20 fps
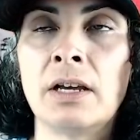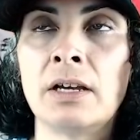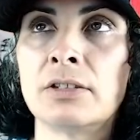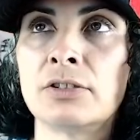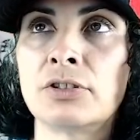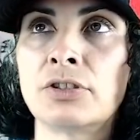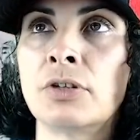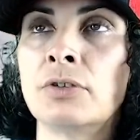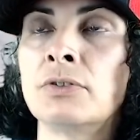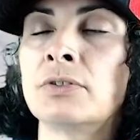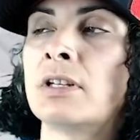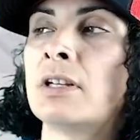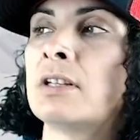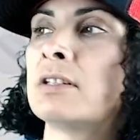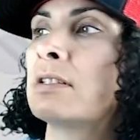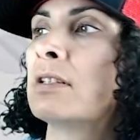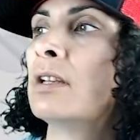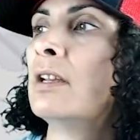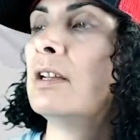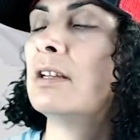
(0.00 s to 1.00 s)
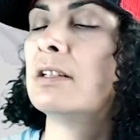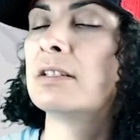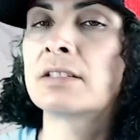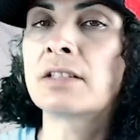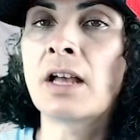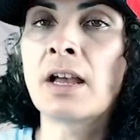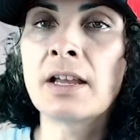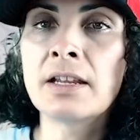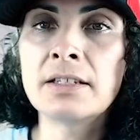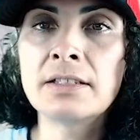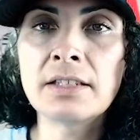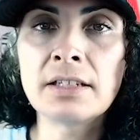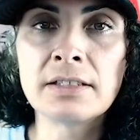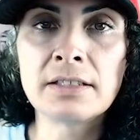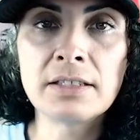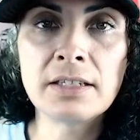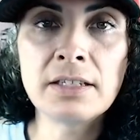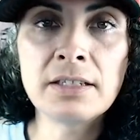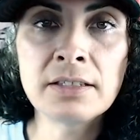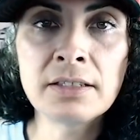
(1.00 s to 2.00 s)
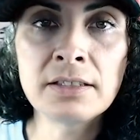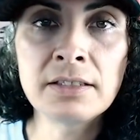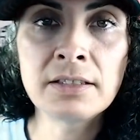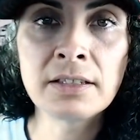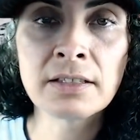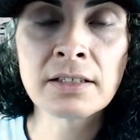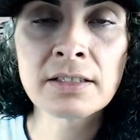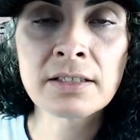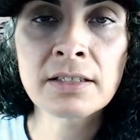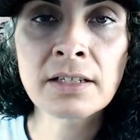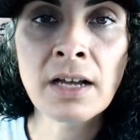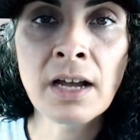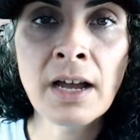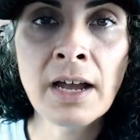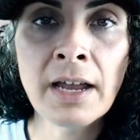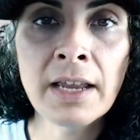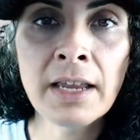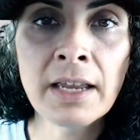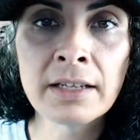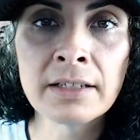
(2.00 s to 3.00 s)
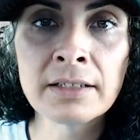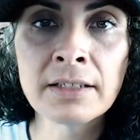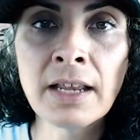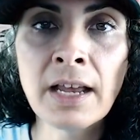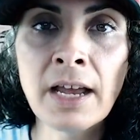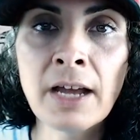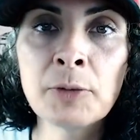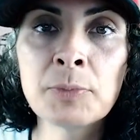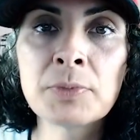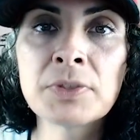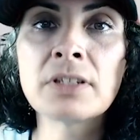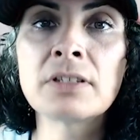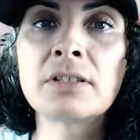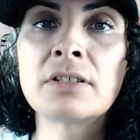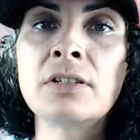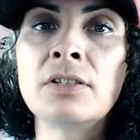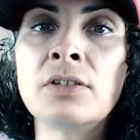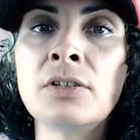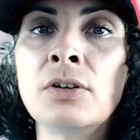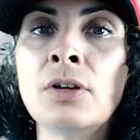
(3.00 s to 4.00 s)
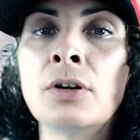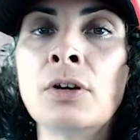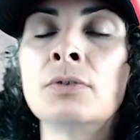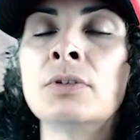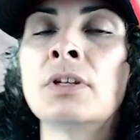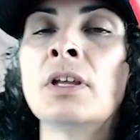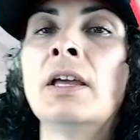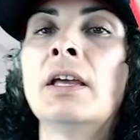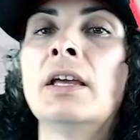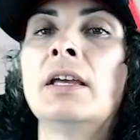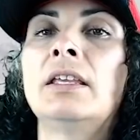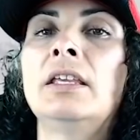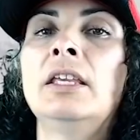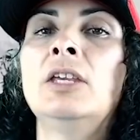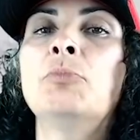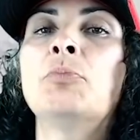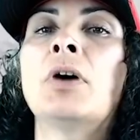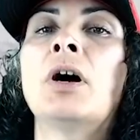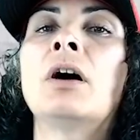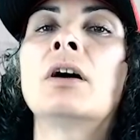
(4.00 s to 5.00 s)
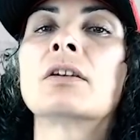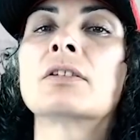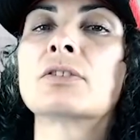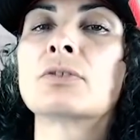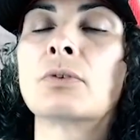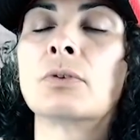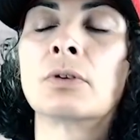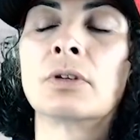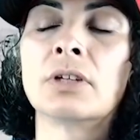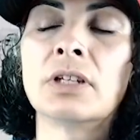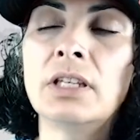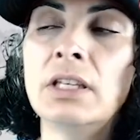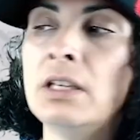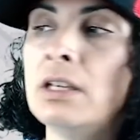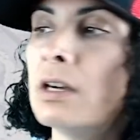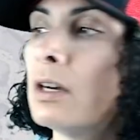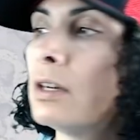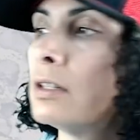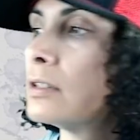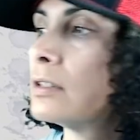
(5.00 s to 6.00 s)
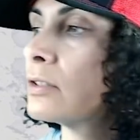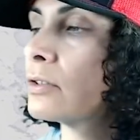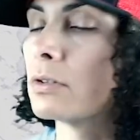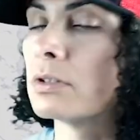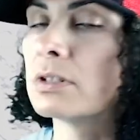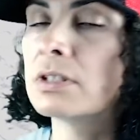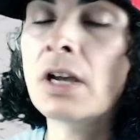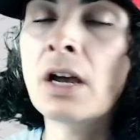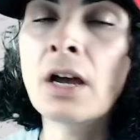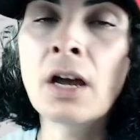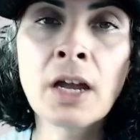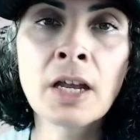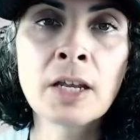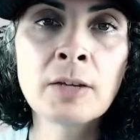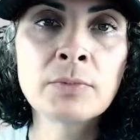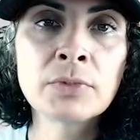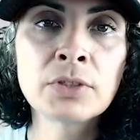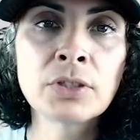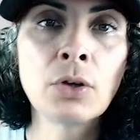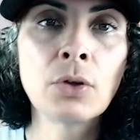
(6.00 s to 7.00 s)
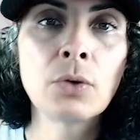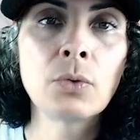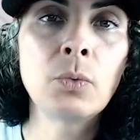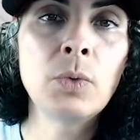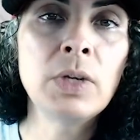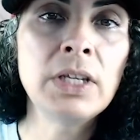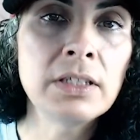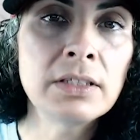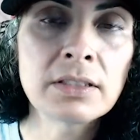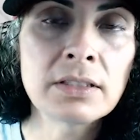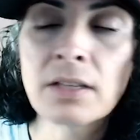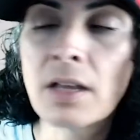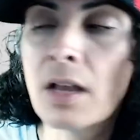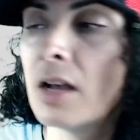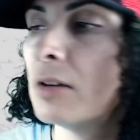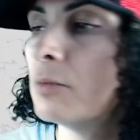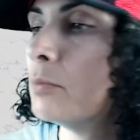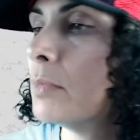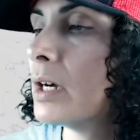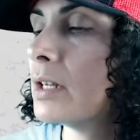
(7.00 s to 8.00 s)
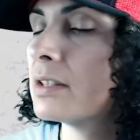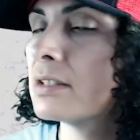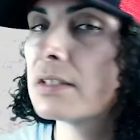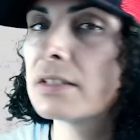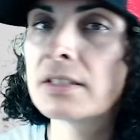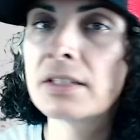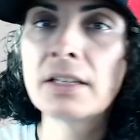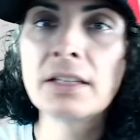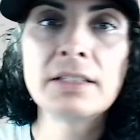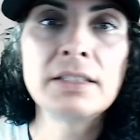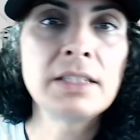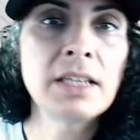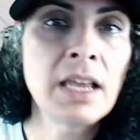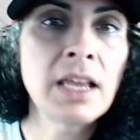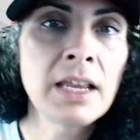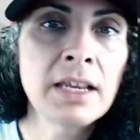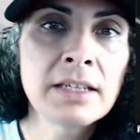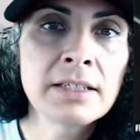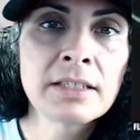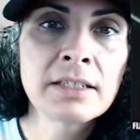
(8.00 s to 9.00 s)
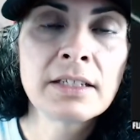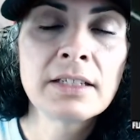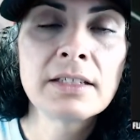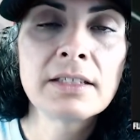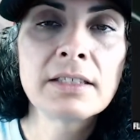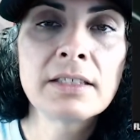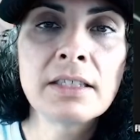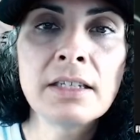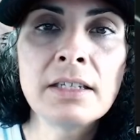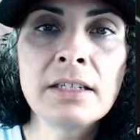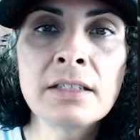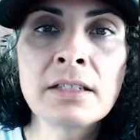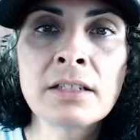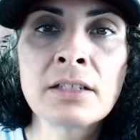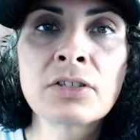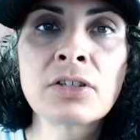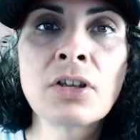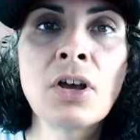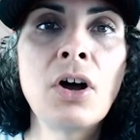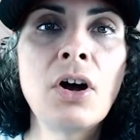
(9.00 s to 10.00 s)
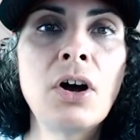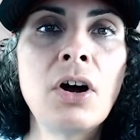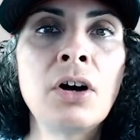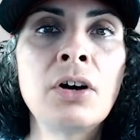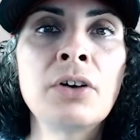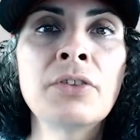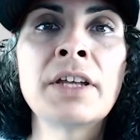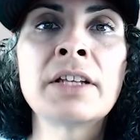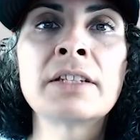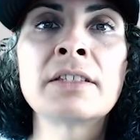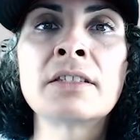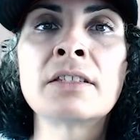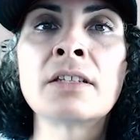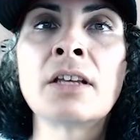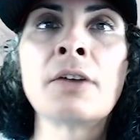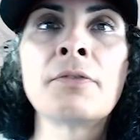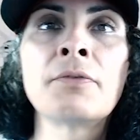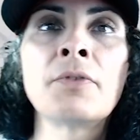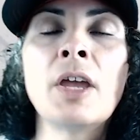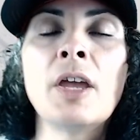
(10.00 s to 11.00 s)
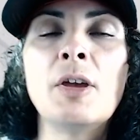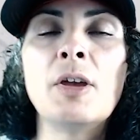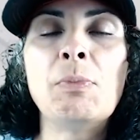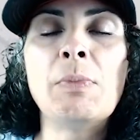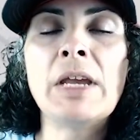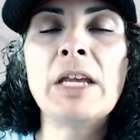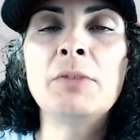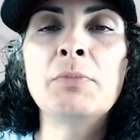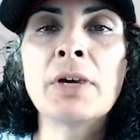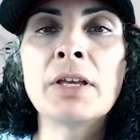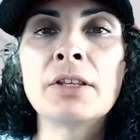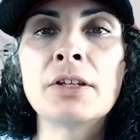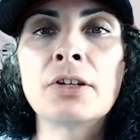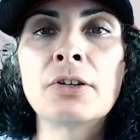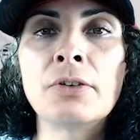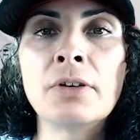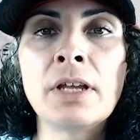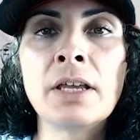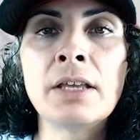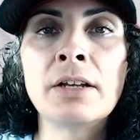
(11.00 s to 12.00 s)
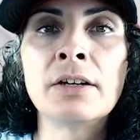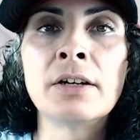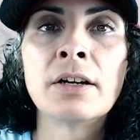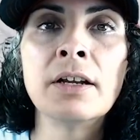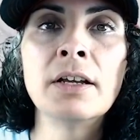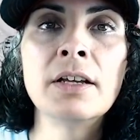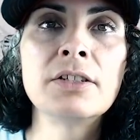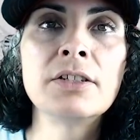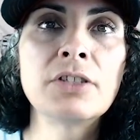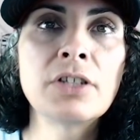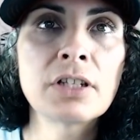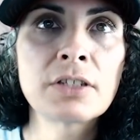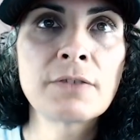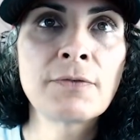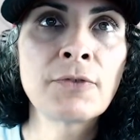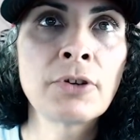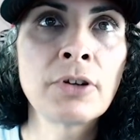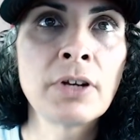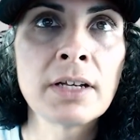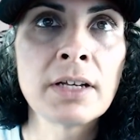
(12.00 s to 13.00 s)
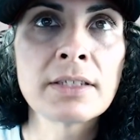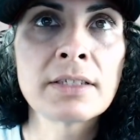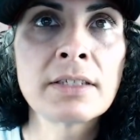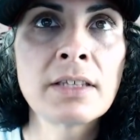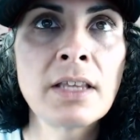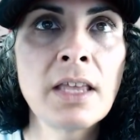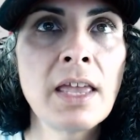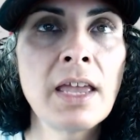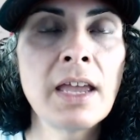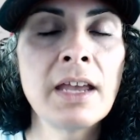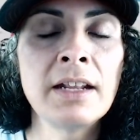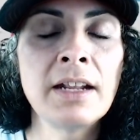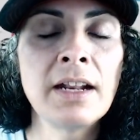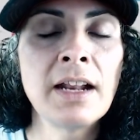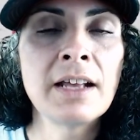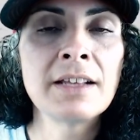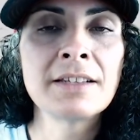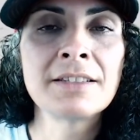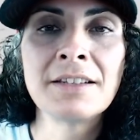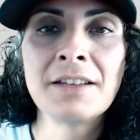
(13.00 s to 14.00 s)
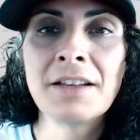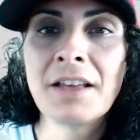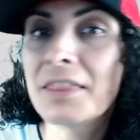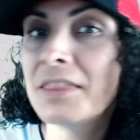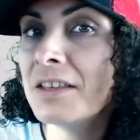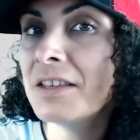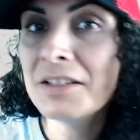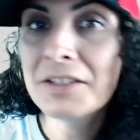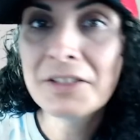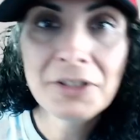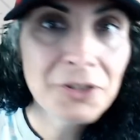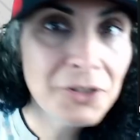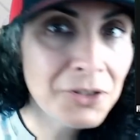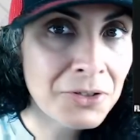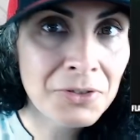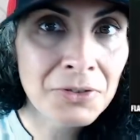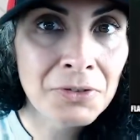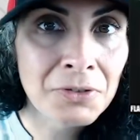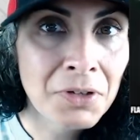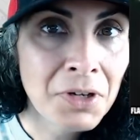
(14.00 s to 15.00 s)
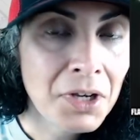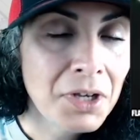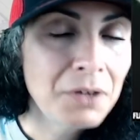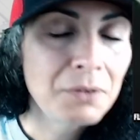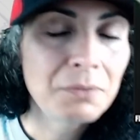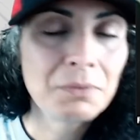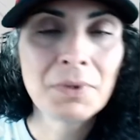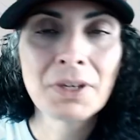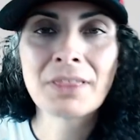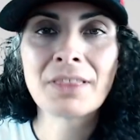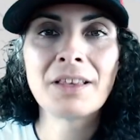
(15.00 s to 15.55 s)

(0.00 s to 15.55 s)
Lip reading: shows us signs and seasons in the sky and helps us to denote epochs or eons or times, weeks, months, days, seasons, all that stuff made by the creator just for us, and it has nothing to do with